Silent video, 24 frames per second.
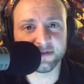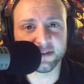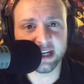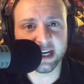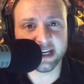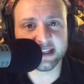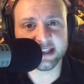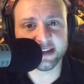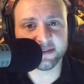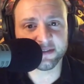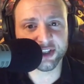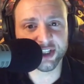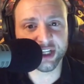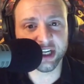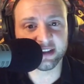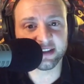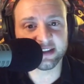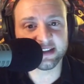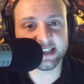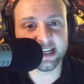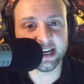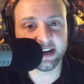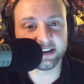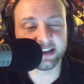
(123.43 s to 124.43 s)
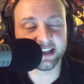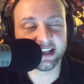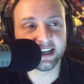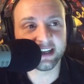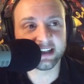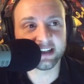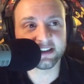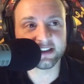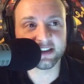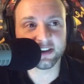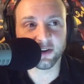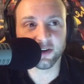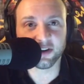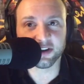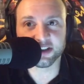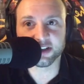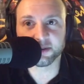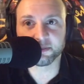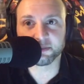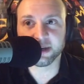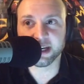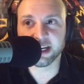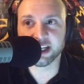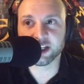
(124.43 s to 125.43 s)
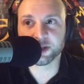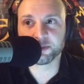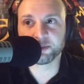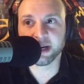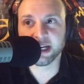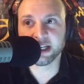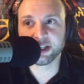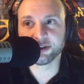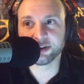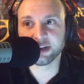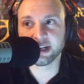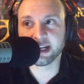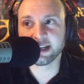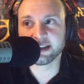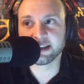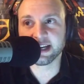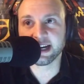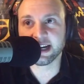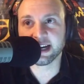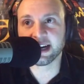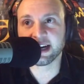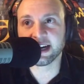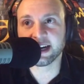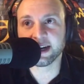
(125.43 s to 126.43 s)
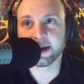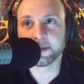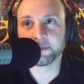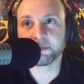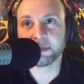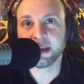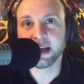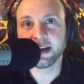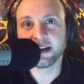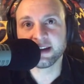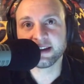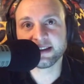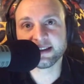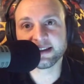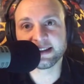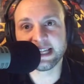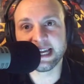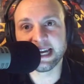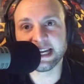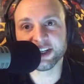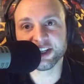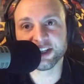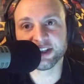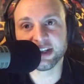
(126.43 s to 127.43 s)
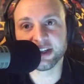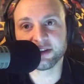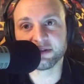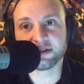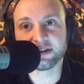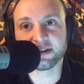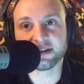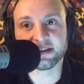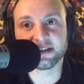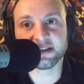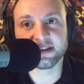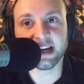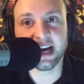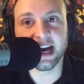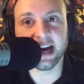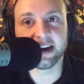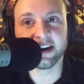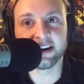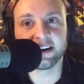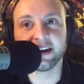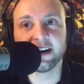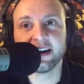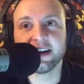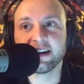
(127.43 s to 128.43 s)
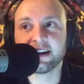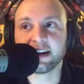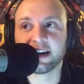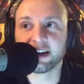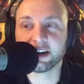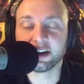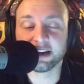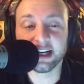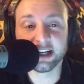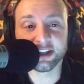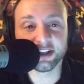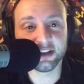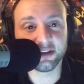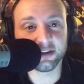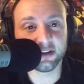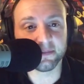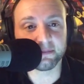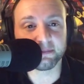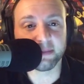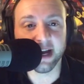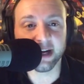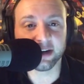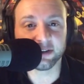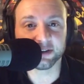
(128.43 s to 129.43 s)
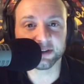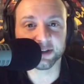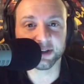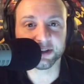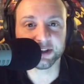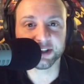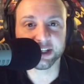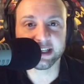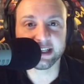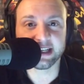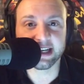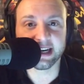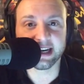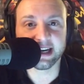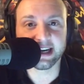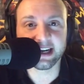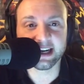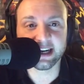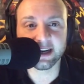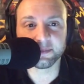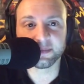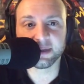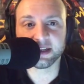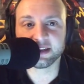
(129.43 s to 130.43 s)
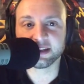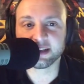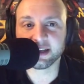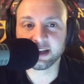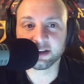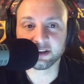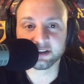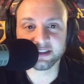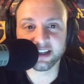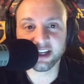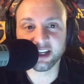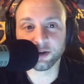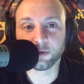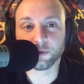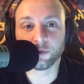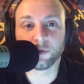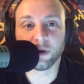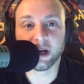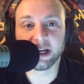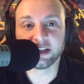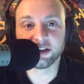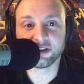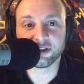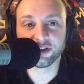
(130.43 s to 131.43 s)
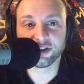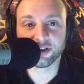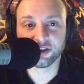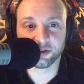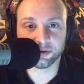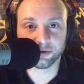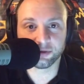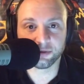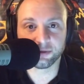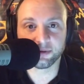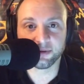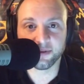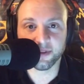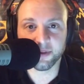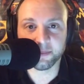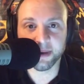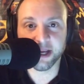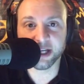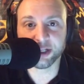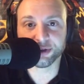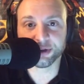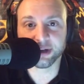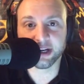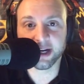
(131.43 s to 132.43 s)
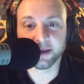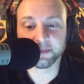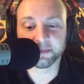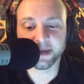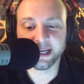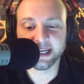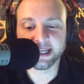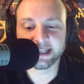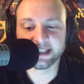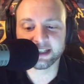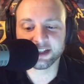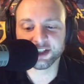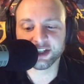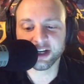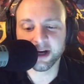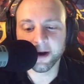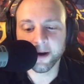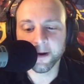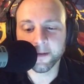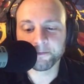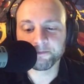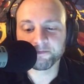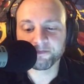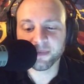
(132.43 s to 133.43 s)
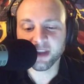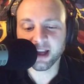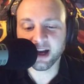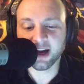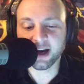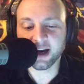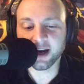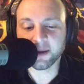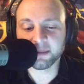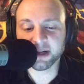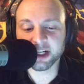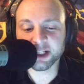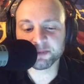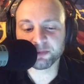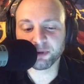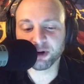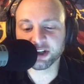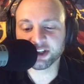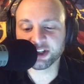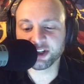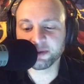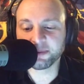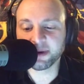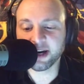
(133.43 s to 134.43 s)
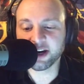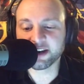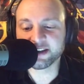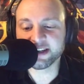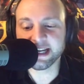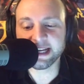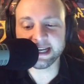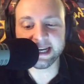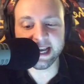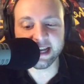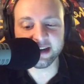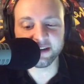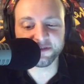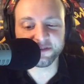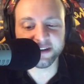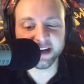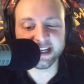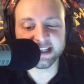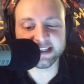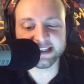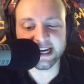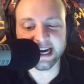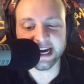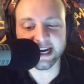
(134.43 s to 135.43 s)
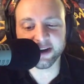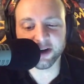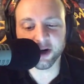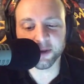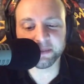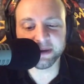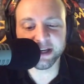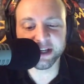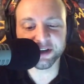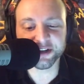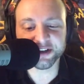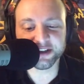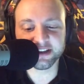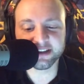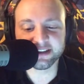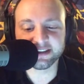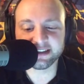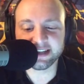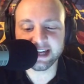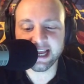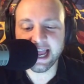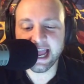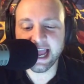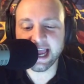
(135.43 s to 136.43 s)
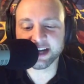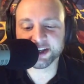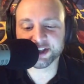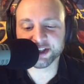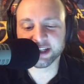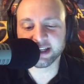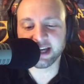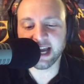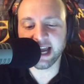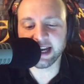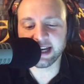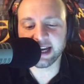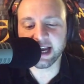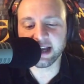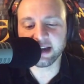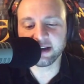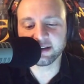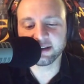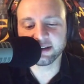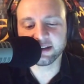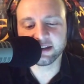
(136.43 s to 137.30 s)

If you guys haven't checked us out yet, it's an awesome page. Patreon.com slash Secrets of the Sire. Uh, you can actually go to MichaelDolce.com and it'll take you right to the Patreon page. Uh, but it's brought to you by our dedicated fans, INR Peterson and Ashley Haikai.